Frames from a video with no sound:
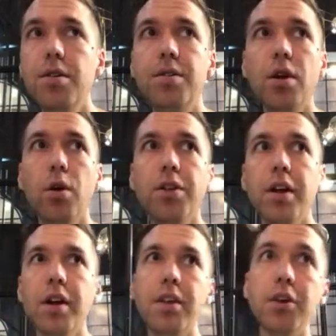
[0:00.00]
So
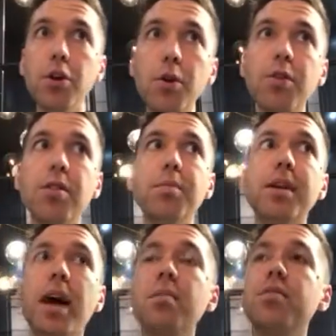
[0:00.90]
the news,
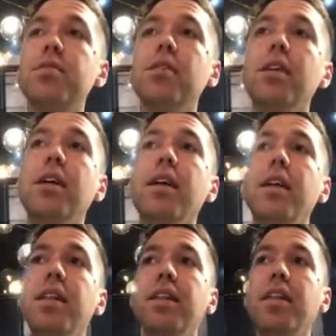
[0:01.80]
sometimes
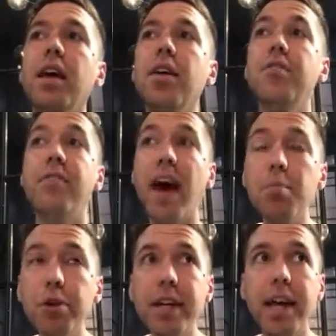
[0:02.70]
they
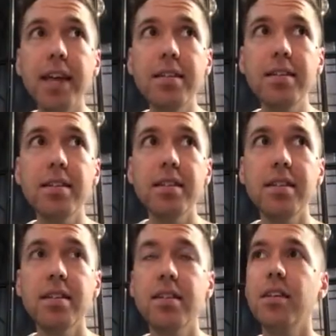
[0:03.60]
fabricate
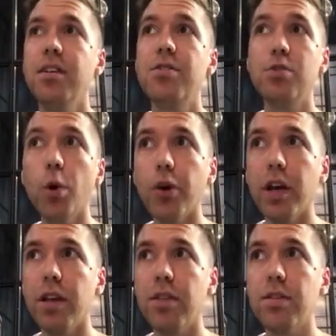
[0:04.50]

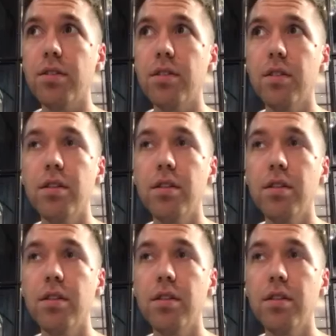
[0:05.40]
stories,